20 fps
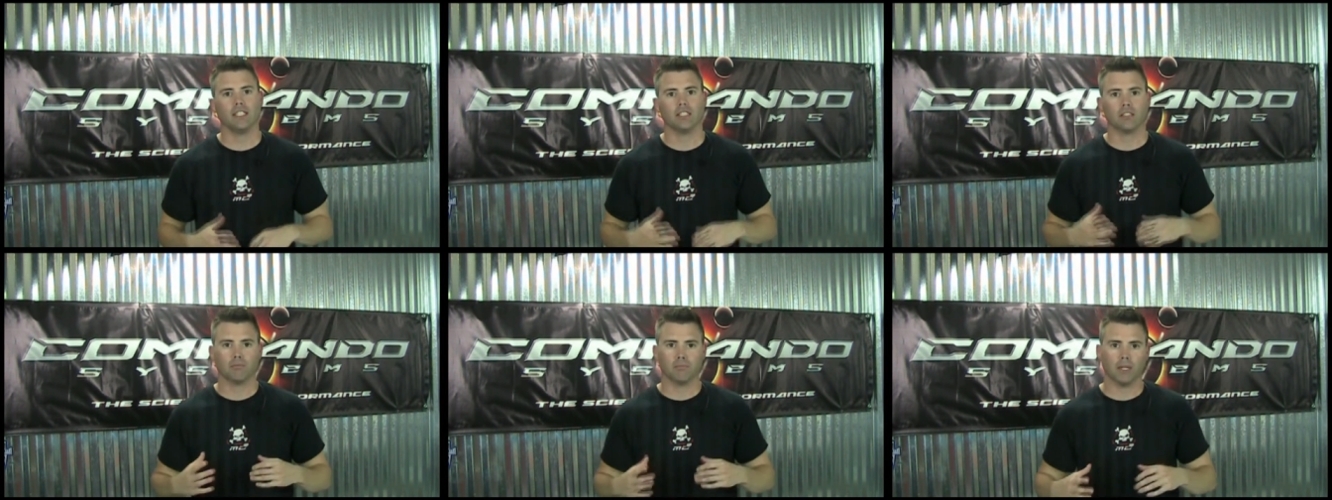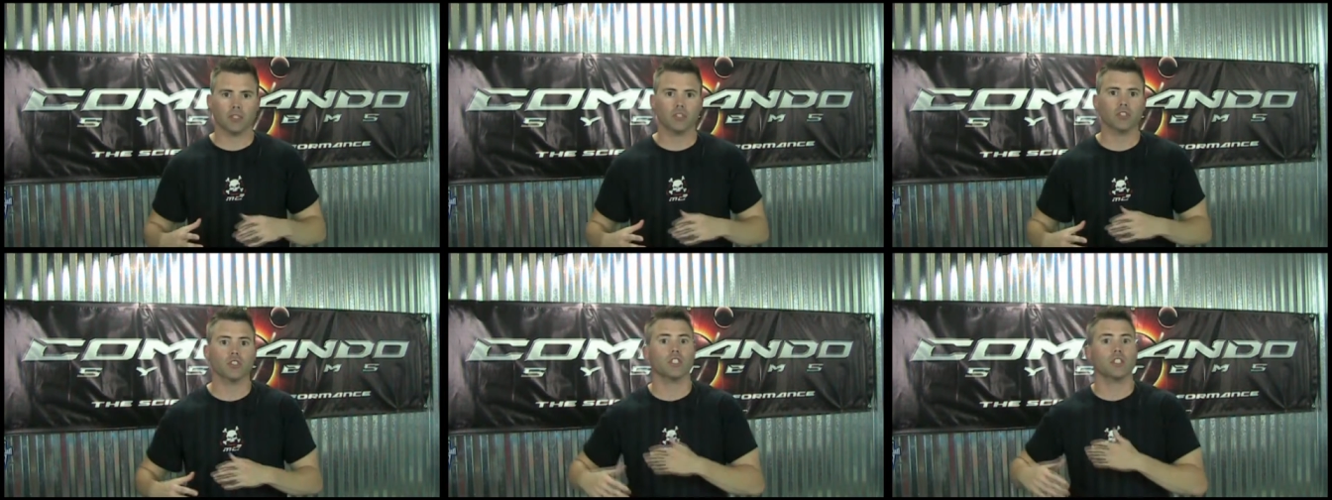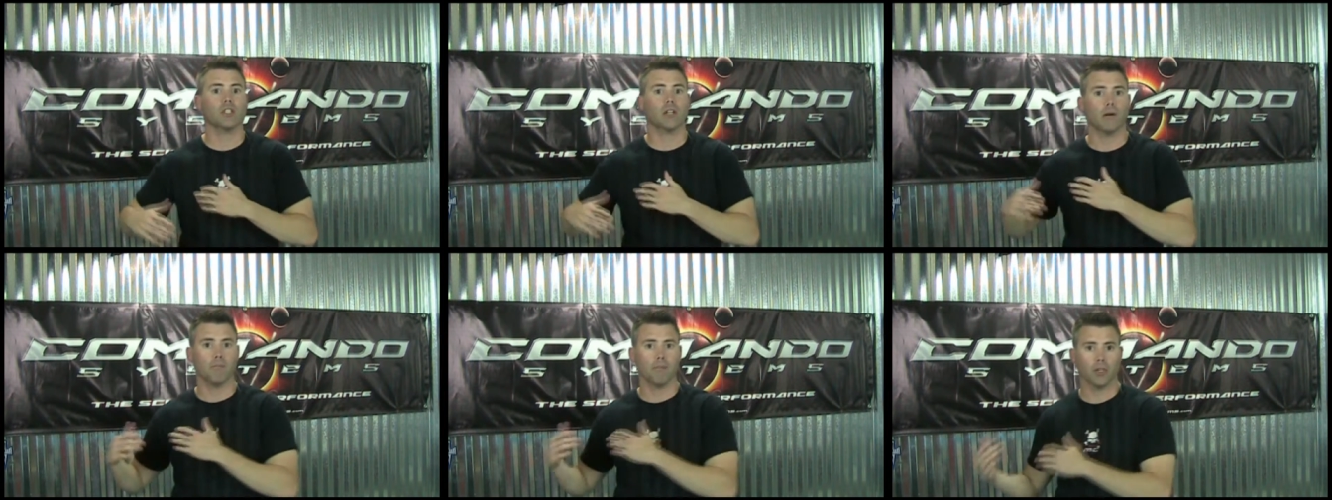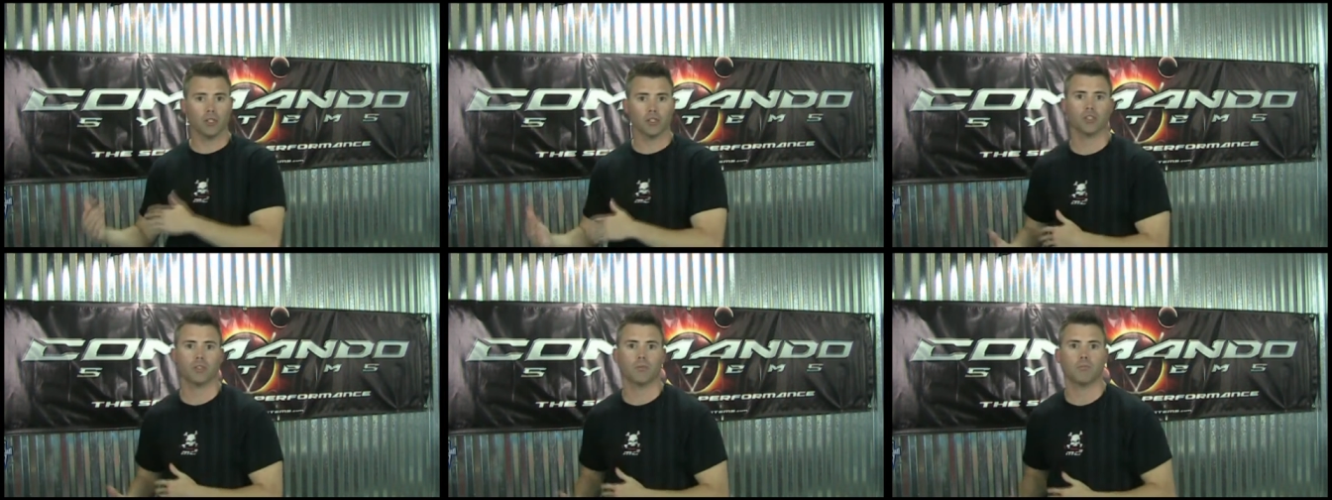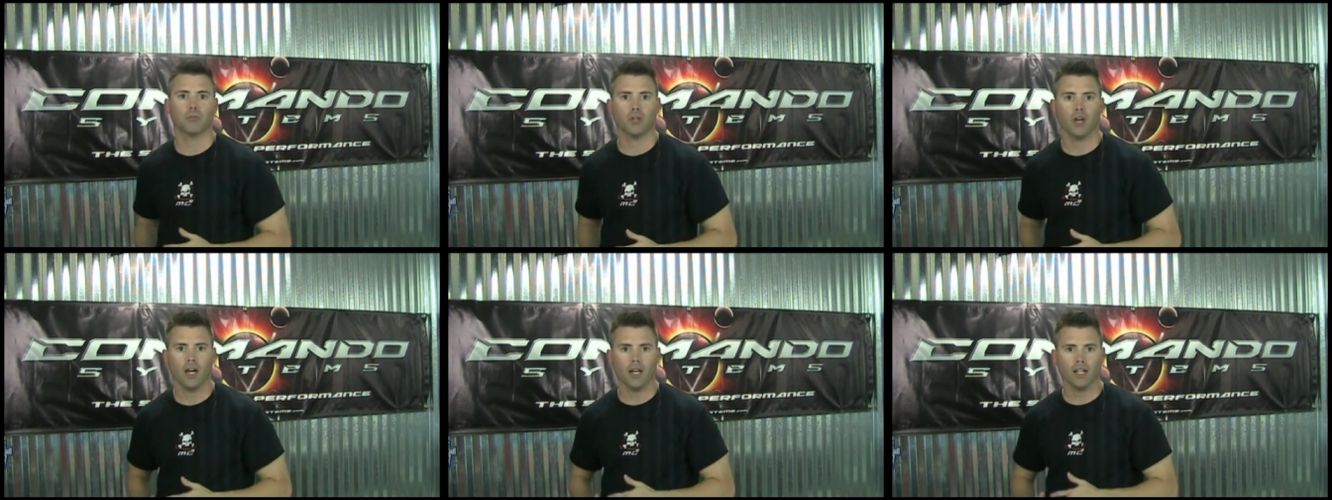especially commercial
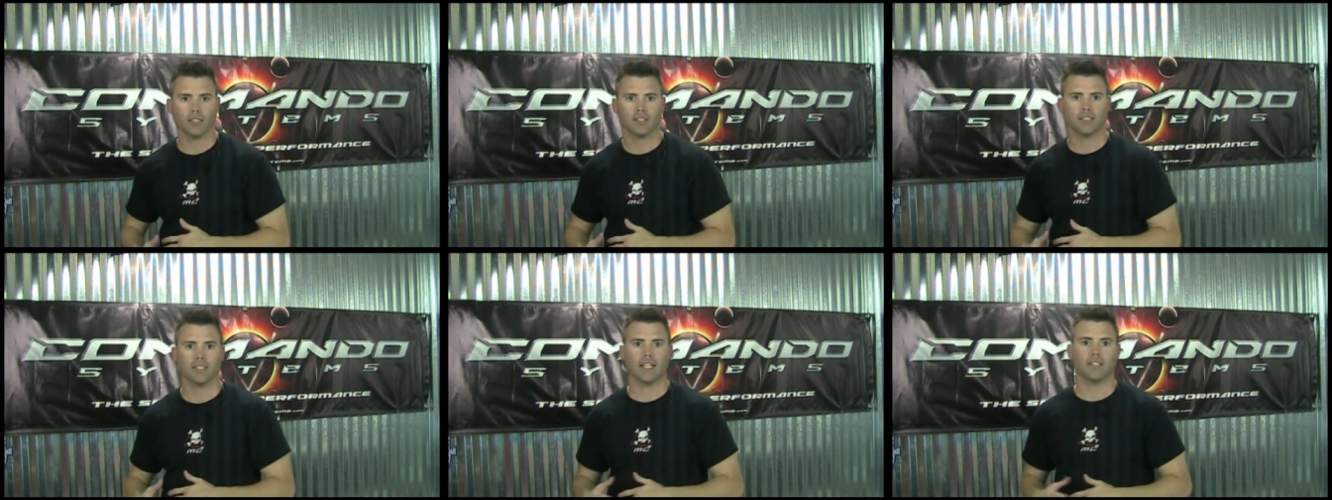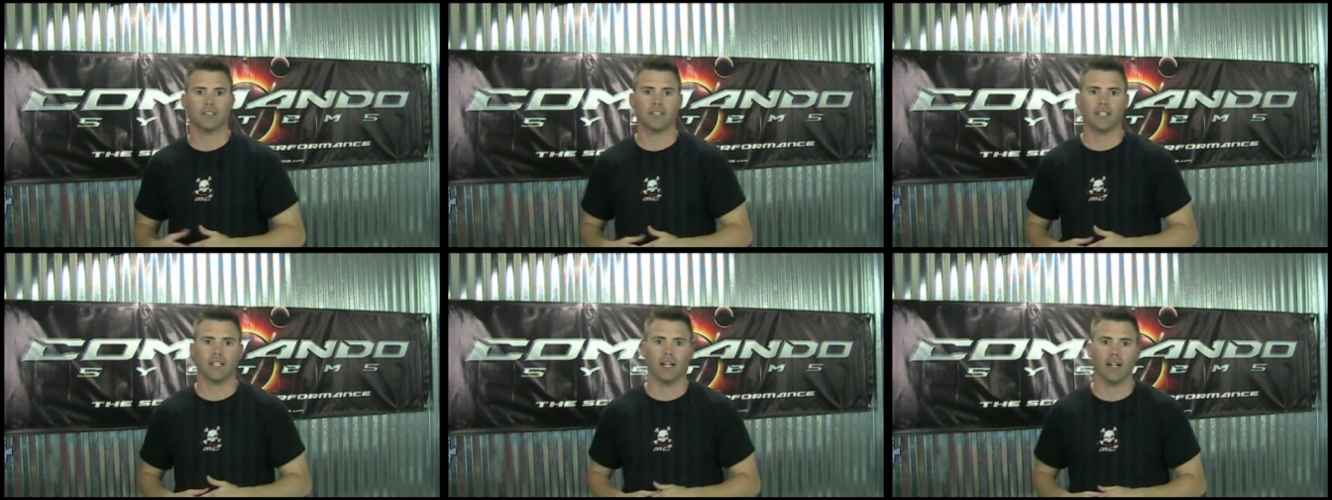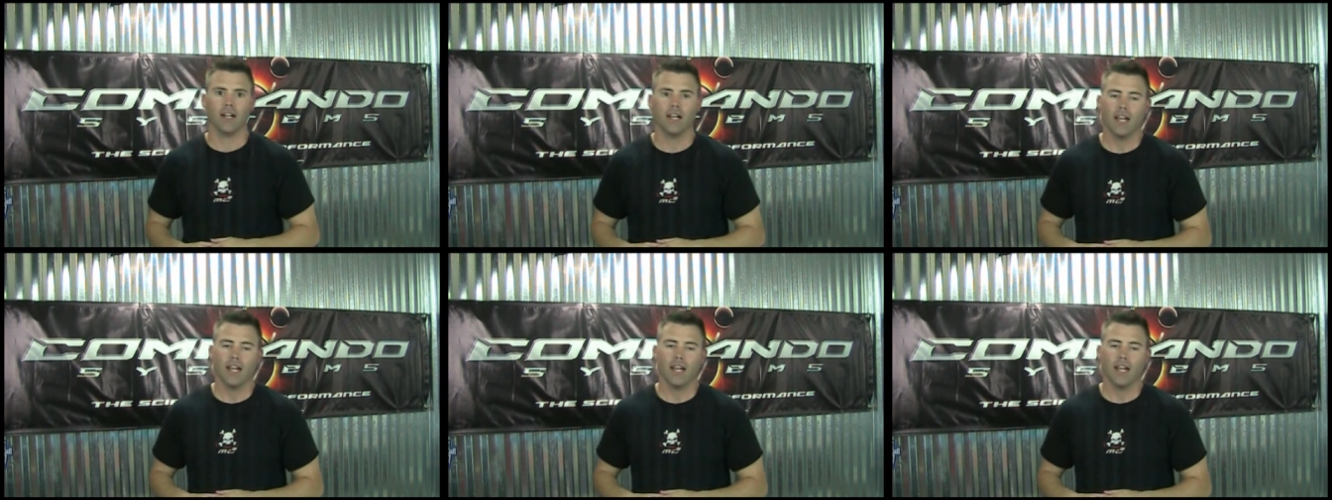products out there,